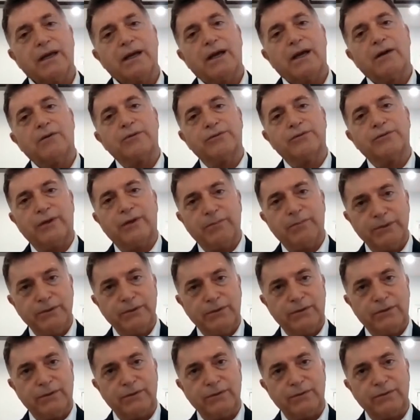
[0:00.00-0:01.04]
I was
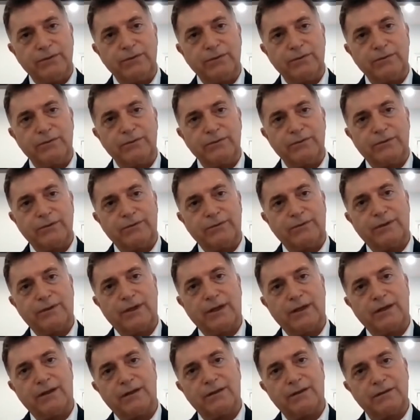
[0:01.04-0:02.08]
able to just
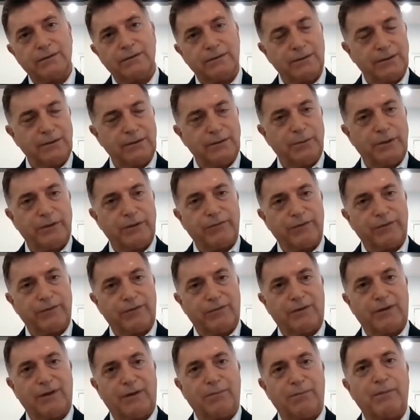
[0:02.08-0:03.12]
take a little bit of a
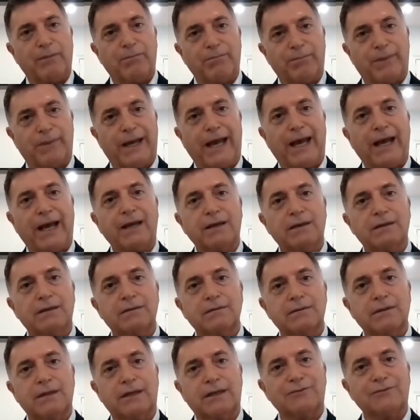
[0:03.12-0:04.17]
step back,
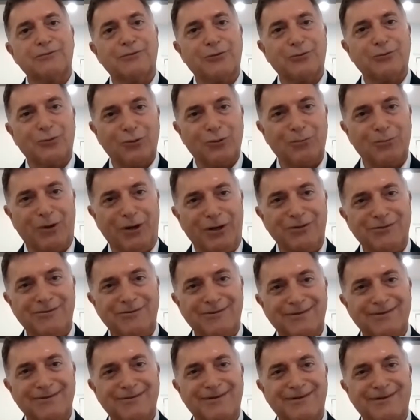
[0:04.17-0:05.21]
not too
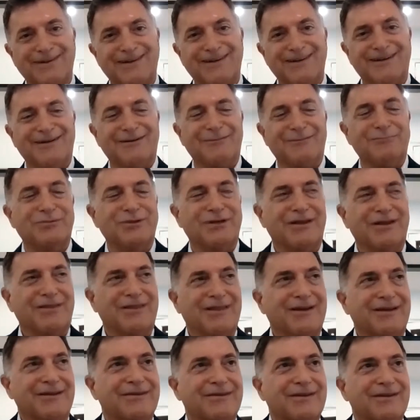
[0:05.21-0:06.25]
much, being
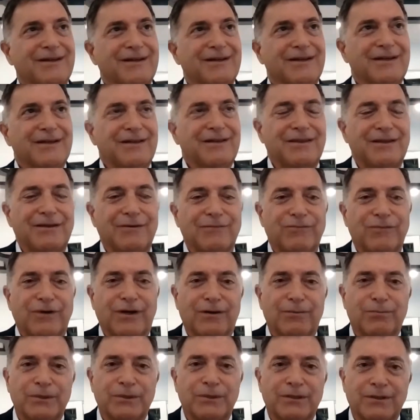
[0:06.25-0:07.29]
that the
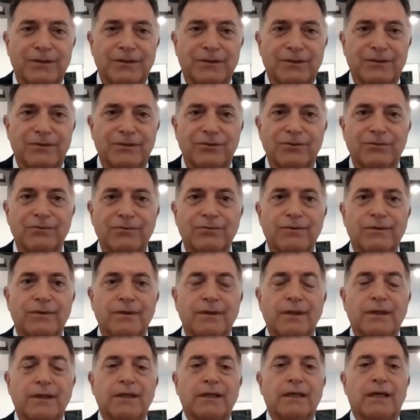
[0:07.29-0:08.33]
involvement continues,
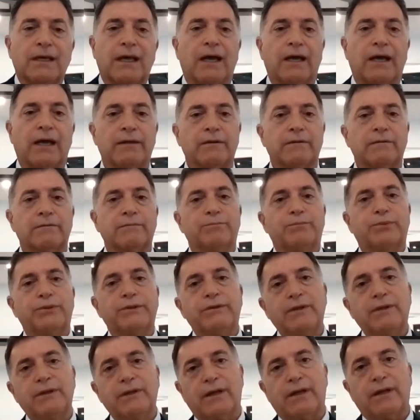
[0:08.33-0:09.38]
and
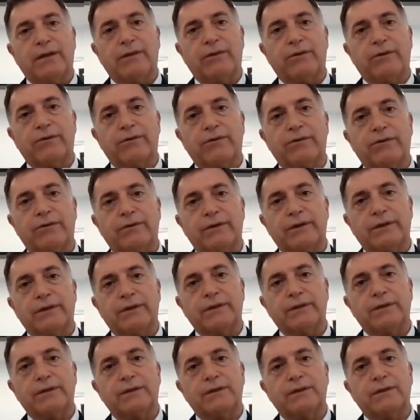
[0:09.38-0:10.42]
put together
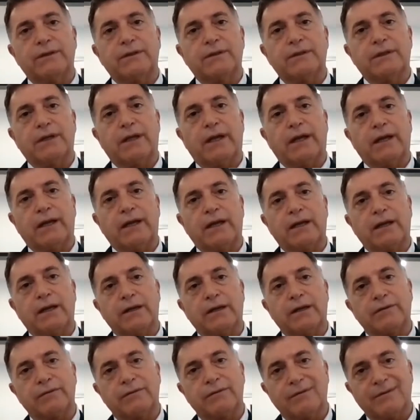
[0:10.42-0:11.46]
a
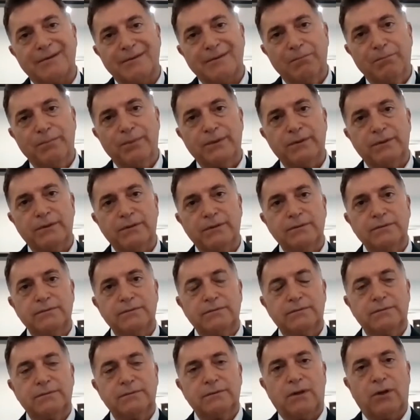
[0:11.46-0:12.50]

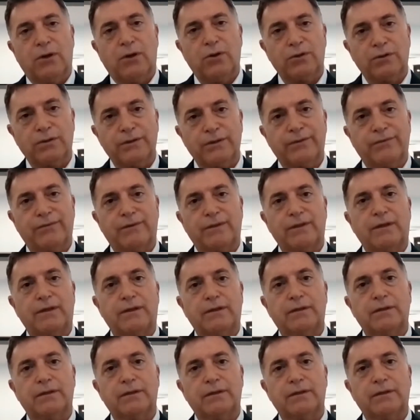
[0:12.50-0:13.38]
simple, holistic